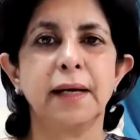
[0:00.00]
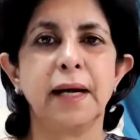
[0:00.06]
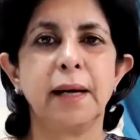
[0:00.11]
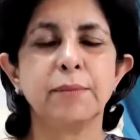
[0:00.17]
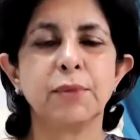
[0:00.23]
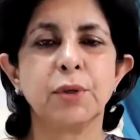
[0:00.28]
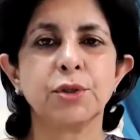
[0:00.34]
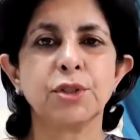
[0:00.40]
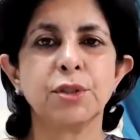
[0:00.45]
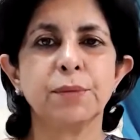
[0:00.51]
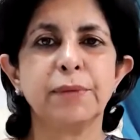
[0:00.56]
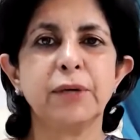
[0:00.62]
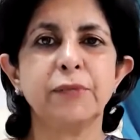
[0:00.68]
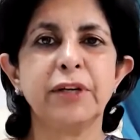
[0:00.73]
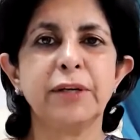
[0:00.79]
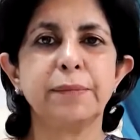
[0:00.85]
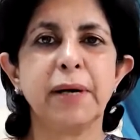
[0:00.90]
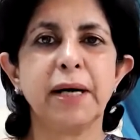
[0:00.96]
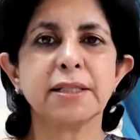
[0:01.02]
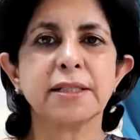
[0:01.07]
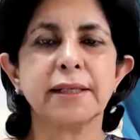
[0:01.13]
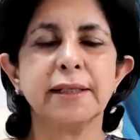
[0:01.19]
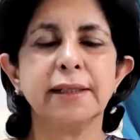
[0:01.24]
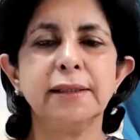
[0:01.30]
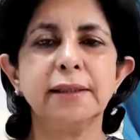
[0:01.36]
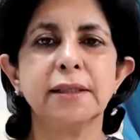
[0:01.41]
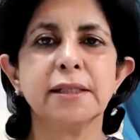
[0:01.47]
I'm Dr. Manvir
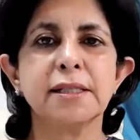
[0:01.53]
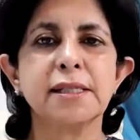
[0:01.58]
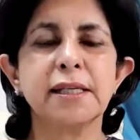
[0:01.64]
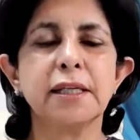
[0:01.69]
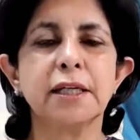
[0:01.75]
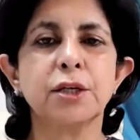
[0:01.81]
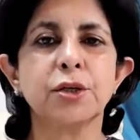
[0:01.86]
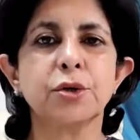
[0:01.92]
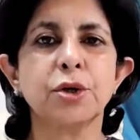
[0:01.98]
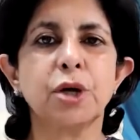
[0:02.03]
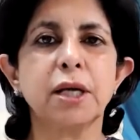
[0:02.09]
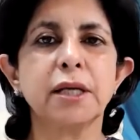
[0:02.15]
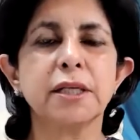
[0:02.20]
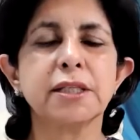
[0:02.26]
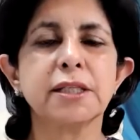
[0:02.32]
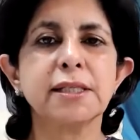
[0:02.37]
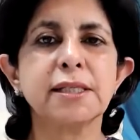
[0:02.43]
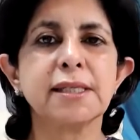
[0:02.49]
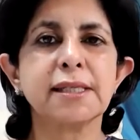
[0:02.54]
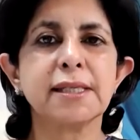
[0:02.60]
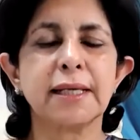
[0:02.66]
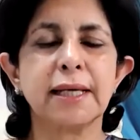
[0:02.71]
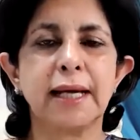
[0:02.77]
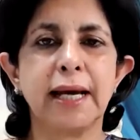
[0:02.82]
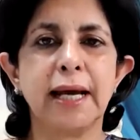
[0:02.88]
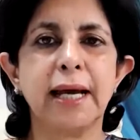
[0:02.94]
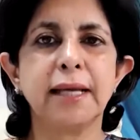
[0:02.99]
Bhatia, a senior neurologist
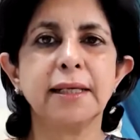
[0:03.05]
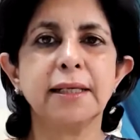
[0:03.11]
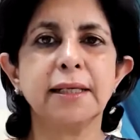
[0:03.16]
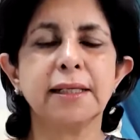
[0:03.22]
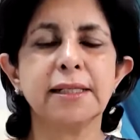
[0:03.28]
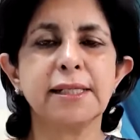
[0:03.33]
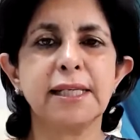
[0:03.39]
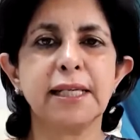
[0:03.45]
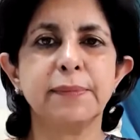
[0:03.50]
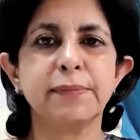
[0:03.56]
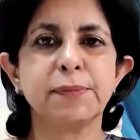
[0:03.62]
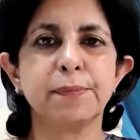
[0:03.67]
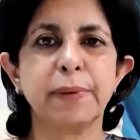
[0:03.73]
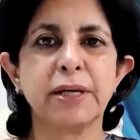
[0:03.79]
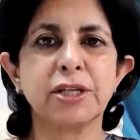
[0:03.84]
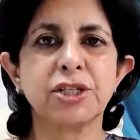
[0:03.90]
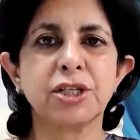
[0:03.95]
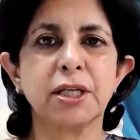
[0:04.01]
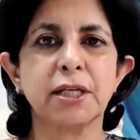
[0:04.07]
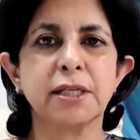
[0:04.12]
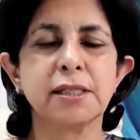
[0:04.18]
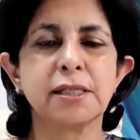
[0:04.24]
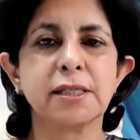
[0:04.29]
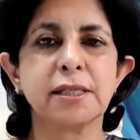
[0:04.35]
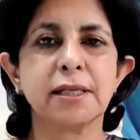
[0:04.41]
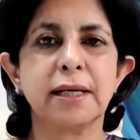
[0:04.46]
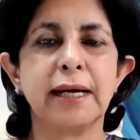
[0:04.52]
and a sleep
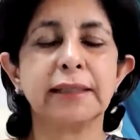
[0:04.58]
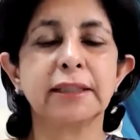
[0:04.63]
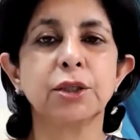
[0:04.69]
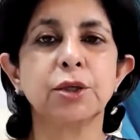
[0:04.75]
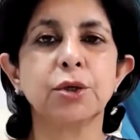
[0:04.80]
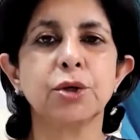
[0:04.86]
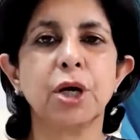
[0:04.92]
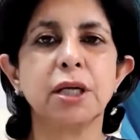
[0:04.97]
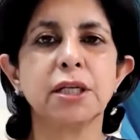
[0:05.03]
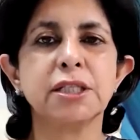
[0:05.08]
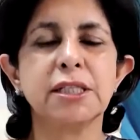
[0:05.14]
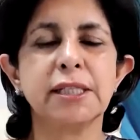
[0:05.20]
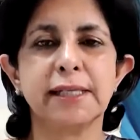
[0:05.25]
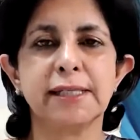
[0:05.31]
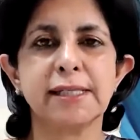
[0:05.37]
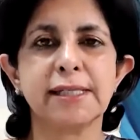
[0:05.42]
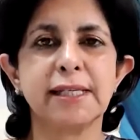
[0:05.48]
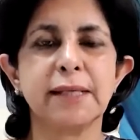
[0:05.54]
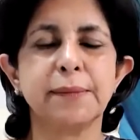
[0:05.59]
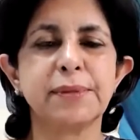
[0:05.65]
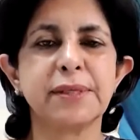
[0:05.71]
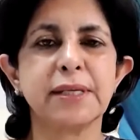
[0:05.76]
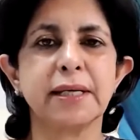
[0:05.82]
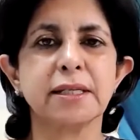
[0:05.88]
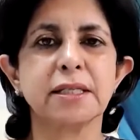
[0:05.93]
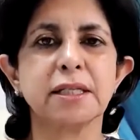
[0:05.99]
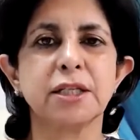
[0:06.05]
specialist at the Neurology and Sleep
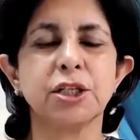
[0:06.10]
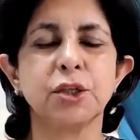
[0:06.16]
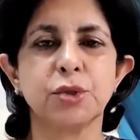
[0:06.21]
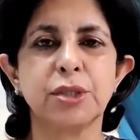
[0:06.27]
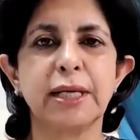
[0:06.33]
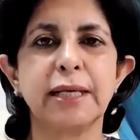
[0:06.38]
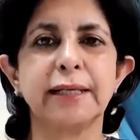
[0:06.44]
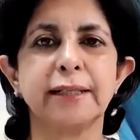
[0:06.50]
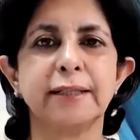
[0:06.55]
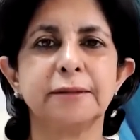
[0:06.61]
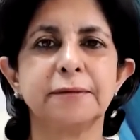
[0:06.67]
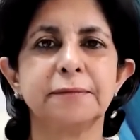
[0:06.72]
Center, New Delhi.